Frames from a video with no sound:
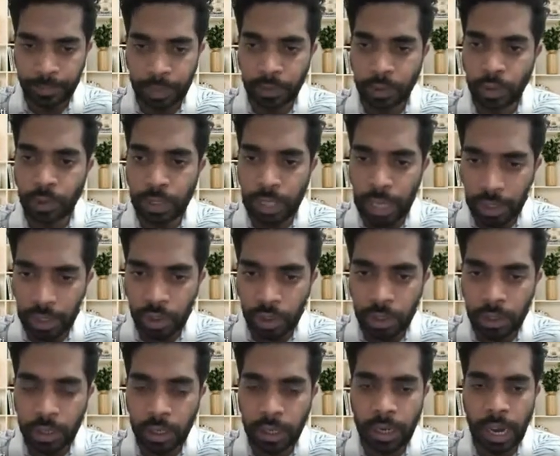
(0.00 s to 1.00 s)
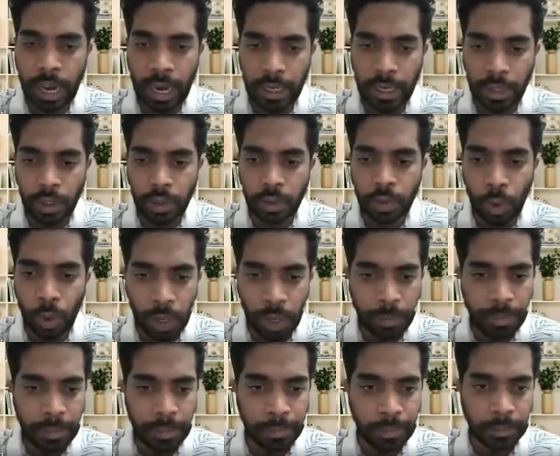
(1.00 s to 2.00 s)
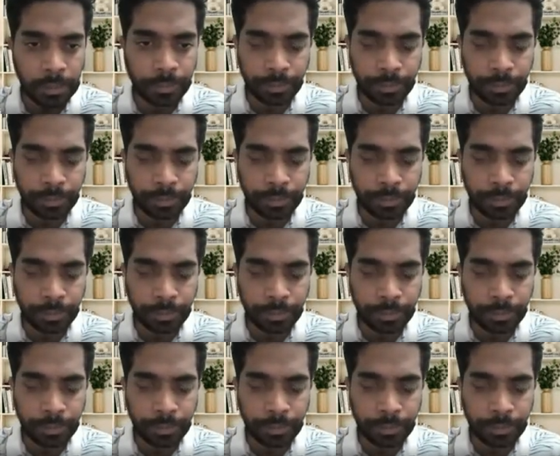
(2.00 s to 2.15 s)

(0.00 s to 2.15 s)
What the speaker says: to young children and to old people.